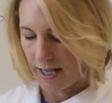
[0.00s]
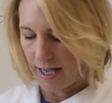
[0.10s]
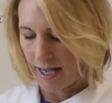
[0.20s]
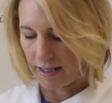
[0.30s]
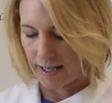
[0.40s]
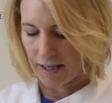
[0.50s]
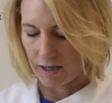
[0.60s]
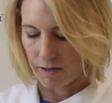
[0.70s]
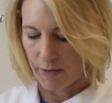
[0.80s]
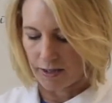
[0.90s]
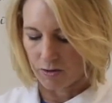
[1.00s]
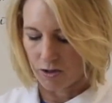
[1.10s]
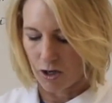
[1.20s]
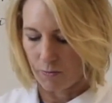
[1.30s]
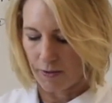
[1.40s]
and lay it on the
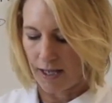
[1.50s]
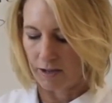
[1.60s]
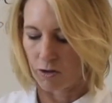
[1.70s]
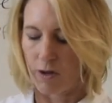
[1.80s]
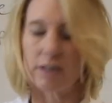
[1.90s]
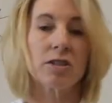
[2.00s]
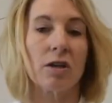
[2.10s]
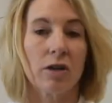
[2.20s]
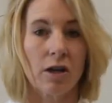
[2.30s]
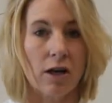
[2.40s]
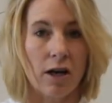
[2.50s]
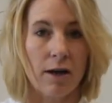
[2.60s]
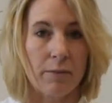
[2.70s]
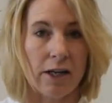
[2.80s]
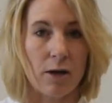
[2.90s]
microscope, and you're going
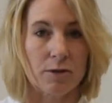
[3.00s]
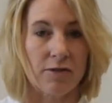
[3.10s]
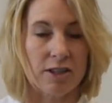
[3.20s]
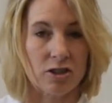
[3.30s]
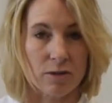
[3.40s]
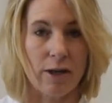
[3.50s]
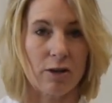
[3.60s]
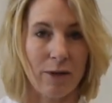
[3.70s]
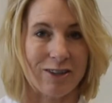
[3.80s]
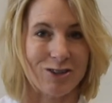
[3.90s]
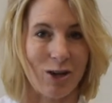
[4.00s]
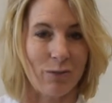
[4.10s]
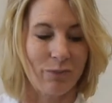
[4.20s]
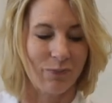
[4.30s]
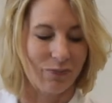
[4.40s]
to make observations about your
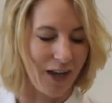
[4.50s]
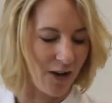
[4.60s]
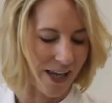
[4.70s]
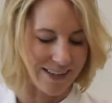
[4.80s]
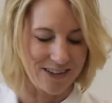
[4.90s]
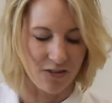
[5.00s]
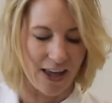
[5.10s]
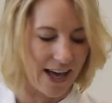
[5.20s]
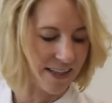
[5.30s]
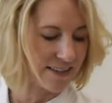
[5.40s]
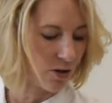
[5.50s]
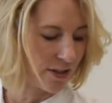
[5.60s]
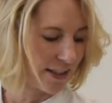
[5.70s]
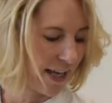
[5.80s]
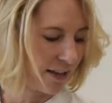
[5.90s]
microscope. Okay, so that is
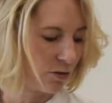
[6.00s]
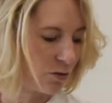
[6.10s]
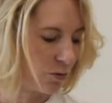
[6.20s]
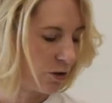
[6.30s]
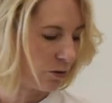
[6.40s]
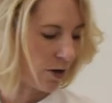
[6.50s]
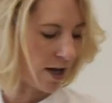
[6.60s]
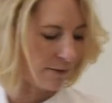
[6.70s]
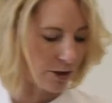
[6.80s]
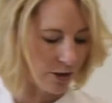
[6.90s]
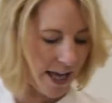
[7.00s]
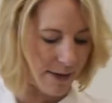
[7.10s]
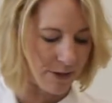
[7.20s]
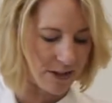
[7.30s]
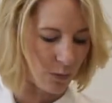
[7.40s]
going to get you through your
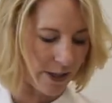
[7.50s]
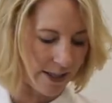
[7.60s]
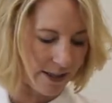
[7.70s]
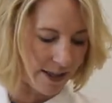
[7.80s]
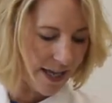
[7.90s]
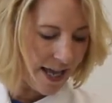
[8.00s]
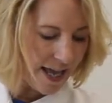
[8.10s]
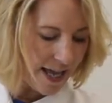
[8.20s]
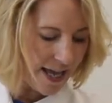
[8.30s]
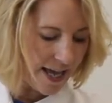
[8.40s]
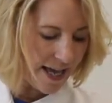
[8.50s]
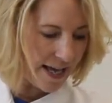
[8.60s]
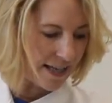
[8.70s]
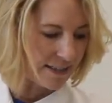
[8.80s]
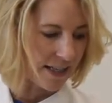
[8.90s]
lab this week.
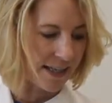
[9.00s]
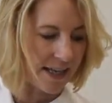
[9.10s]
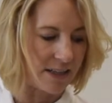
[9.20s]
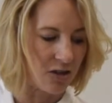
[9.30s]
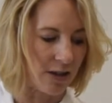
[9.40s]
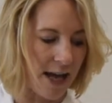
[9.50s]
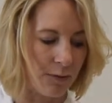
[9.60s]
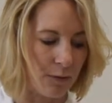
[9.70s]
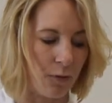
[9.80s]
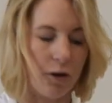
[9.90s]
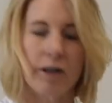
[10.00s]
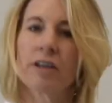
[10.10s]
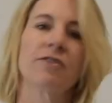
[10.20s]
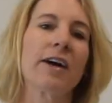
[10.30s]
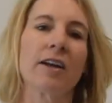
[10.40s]
And again, as your lab report,
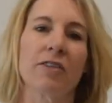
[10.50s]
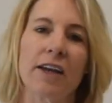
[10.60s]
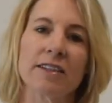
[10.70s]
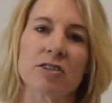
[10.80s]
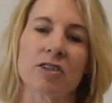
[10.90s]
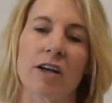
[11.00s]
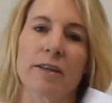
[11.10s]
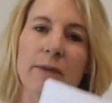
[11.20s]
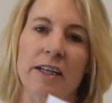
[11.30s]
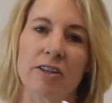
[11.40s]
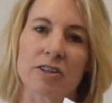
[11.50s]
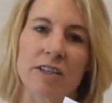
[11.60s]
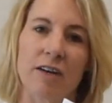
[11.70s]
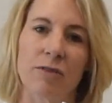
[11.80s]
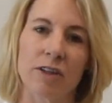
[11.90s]
your final things are documenting
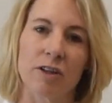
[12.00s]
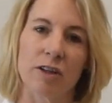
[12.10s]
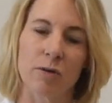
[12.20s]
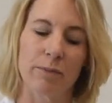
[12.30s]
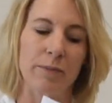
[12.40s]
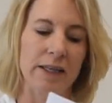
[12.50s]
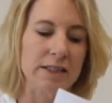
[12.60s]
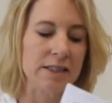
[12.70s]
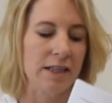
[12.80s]
yourself with your equipment,